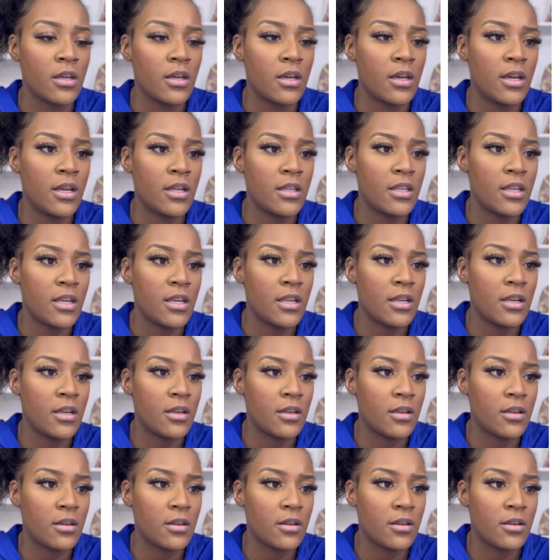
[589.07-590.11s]
And then
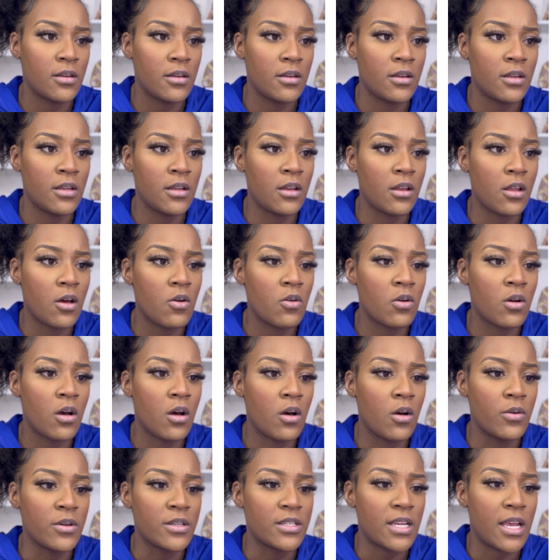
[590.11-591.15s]
the
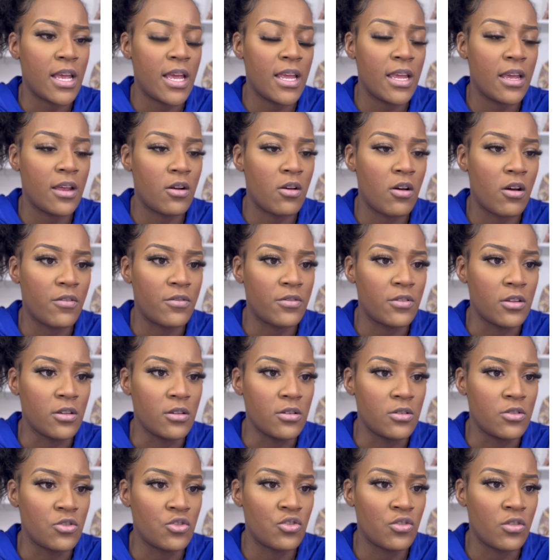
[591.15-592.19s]
logo is hanging off the
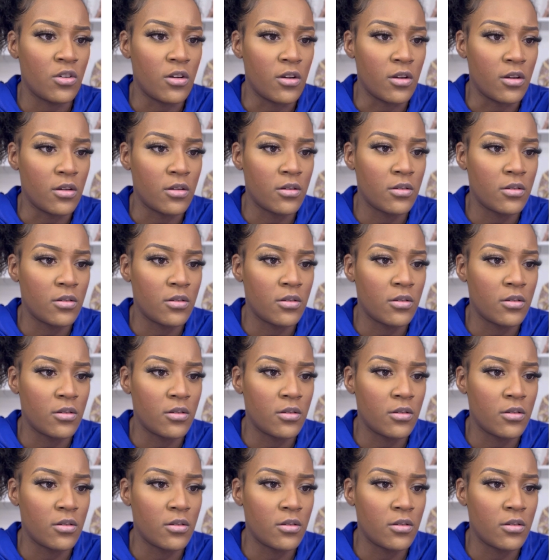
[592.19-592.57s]
truck.